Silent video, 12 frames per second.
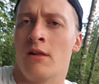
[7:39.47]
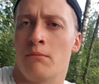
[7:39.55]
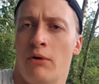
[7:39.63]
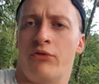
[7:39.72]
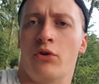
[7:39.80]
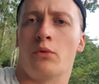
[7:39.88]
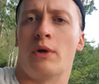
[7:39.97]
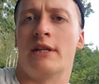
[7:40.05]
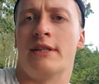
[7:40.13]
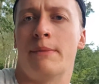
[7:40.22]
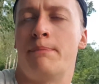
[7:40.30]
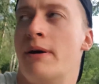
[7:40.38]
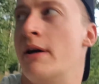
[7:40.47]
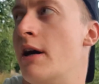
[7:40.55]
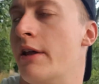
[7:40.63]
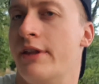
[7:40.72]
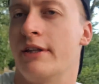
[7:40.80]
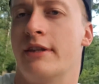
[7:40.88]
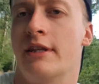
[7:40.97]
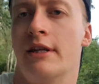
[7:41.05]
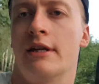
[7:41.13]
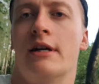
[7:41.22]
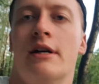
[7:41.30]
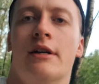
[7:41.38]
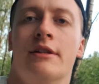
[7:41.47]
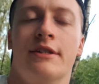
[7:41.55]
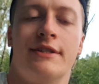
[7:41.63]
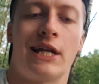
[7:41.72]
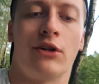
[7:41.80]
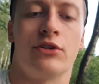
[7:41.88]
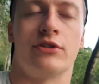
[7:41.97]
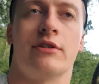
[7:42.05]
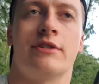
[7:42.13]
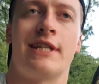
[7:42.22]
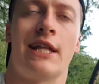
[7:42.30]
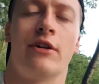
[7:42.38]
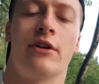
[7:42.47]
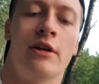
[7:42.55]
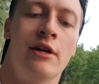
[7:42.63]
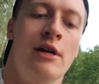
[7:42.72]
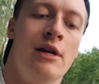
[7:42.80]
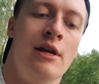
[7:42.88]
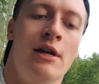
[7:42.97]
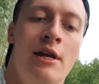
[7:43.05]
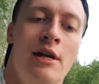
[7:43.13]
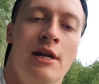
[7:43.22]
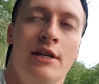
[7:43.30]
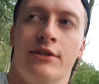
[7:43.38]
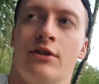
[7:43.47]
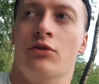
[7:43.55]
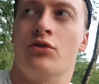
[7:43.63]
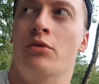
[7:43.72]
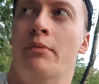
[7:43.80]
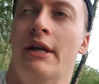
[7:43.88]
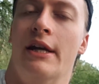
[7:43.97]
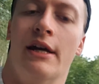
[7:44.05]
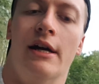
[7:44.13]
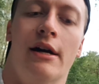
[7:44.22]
But for the weighted dip, I think the standard is going to be